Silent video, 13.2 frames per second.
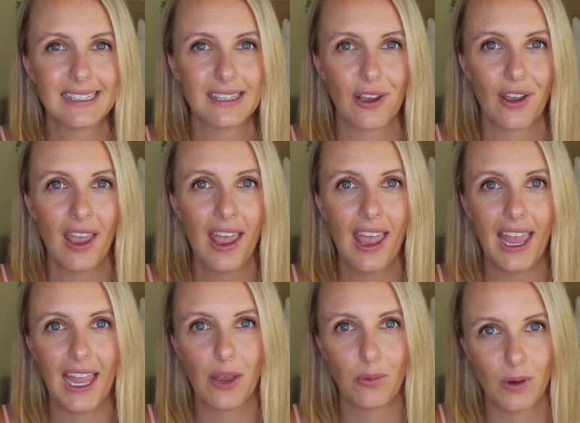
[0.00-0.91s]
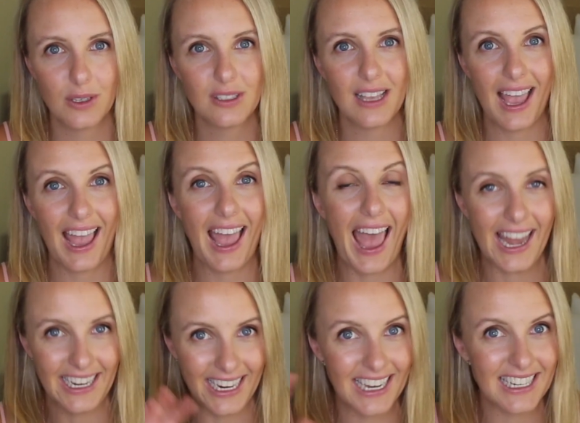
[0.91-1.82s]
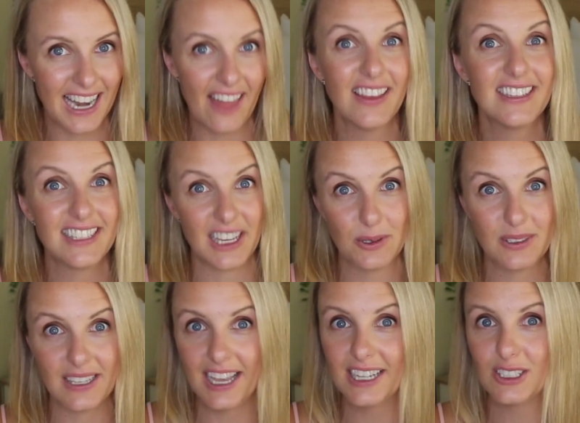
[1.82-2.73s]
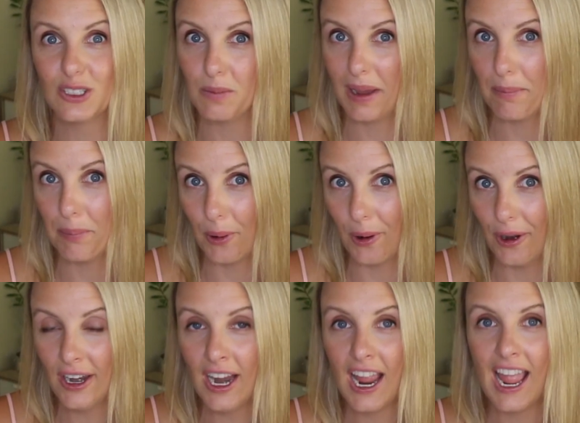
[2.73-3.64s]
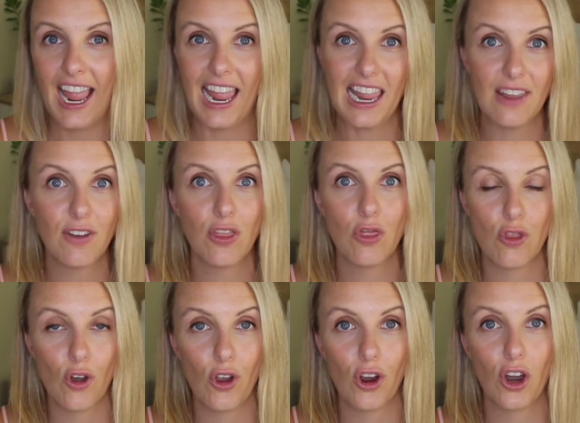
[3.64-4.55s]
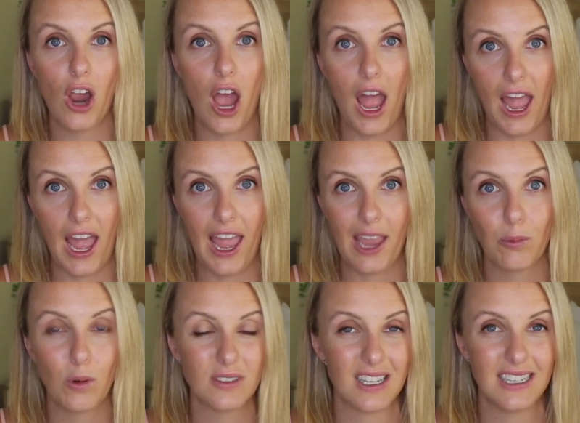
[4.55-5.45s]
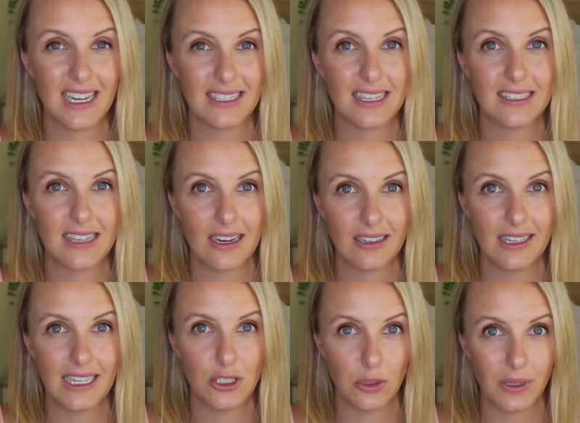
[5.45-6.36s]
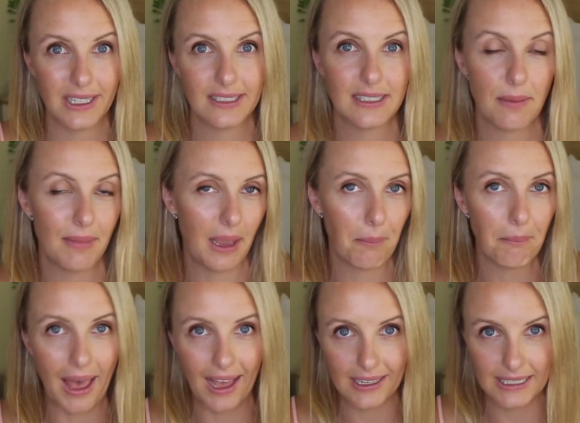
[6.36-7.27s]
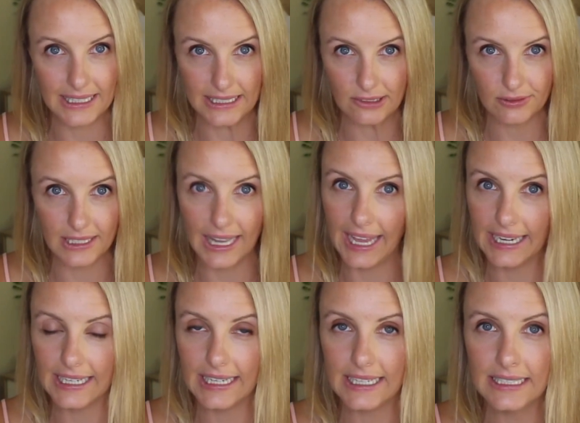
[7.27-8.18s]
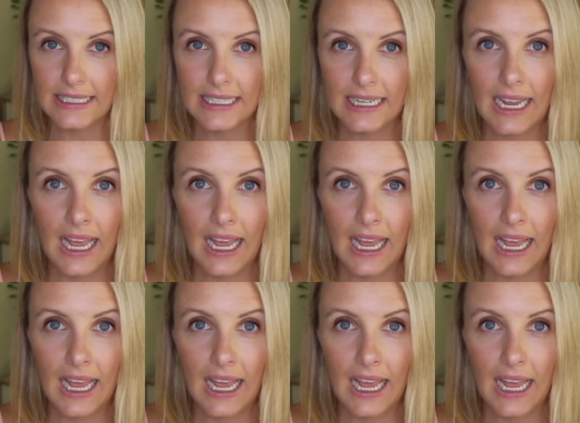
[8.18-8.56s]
So it was adding another skill set to my bow, even though I wasn't necessarily doing something marketing related.